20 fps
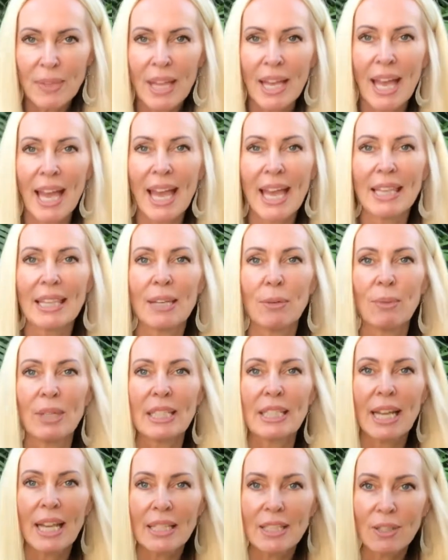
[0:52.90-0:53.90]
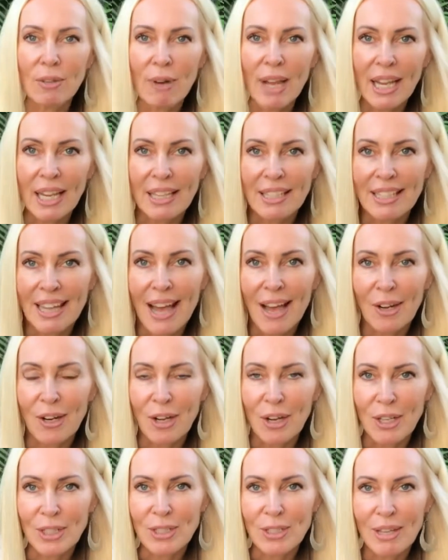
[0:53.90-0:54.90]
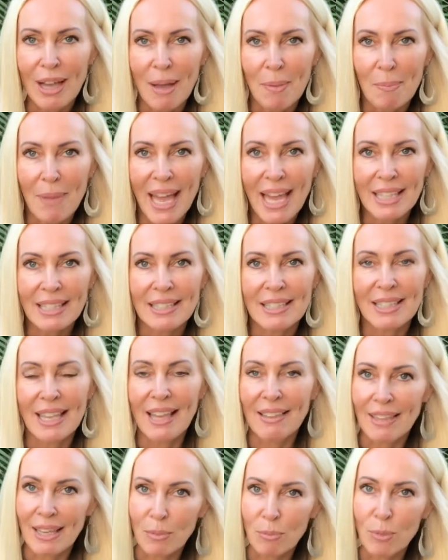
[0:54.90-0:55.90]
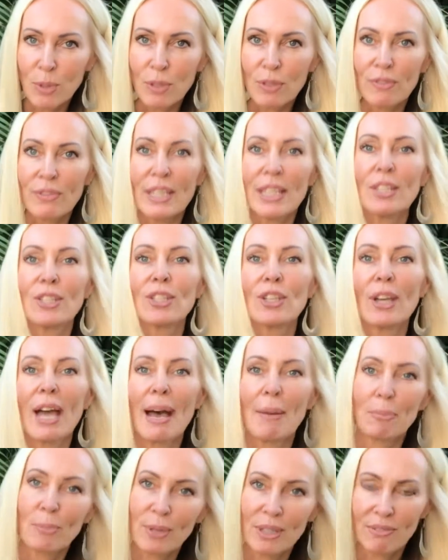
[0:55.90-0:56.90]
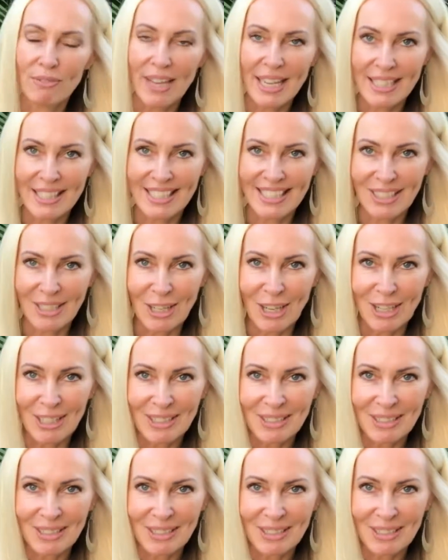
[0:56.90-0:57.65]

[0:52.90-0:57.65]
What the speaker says: and then we chaturanga down onto our mats and then move into upward facing dog.